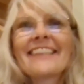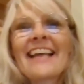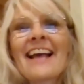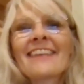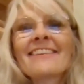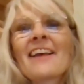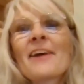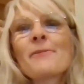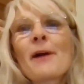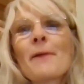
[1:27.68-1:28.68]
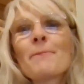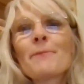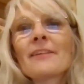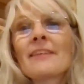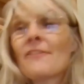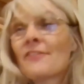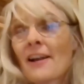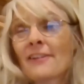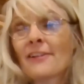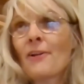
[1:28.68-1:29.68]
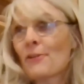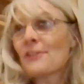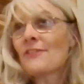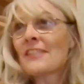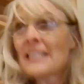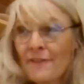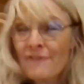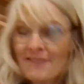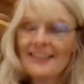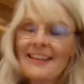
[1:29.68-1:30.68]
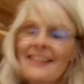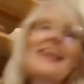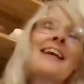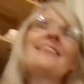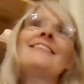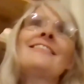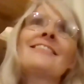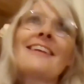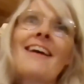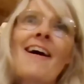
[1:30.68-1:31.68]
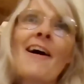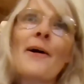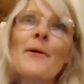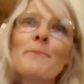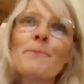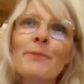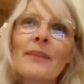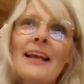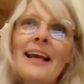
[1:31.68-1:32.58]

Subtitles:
Yeah, so because I've done a lot of different things, and